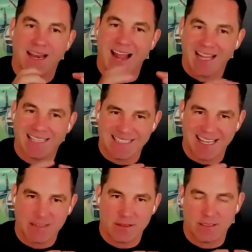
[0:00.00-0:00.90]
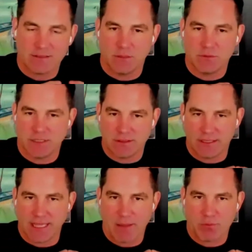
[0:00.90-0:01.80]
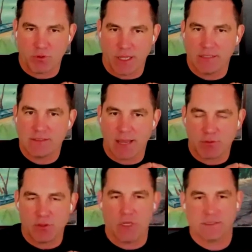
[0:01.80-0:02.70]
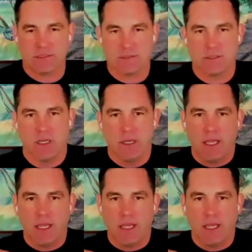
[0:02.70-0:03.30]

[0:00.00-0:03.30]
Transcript: an asset that is subject to the capital gains, capital losses,